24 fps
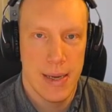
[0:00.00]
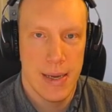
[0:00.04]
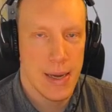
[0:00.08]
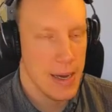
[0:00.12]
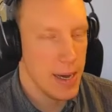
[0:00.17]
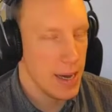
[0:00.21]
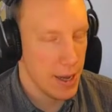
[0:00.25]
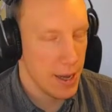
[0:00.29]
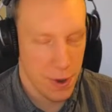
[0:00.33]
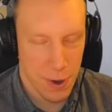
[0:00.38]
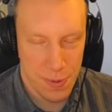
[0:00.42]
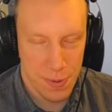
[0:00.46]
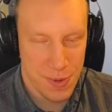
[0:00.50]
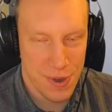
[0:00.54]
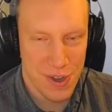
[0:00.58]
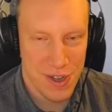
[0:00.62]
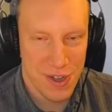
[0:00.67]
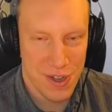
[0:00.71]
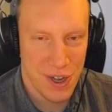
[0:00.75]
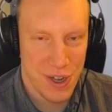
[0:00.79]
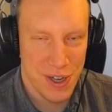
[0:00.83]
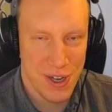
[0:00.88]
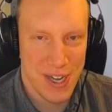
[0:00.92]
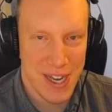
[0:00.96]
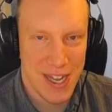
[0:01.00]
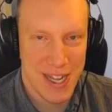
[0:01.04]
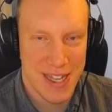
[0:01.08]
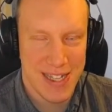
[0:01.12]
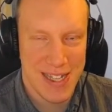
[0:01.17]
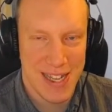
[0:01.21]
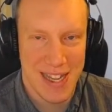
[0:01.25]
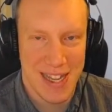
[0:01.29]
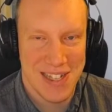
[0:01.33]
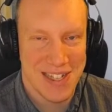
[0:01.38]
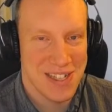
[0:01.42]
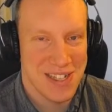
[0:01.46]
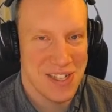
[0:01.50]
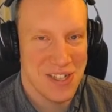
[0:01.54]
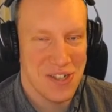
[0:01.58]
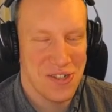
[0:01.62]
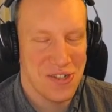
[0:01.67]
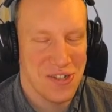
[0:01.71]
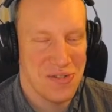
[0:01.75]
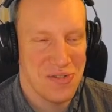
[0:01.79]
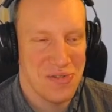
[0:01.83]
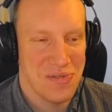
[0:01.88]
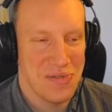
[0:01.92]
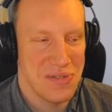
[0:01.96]
I hope you enjoyed this
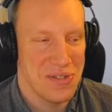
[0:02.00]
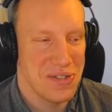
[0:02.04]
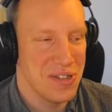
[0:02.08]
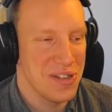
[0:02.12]
as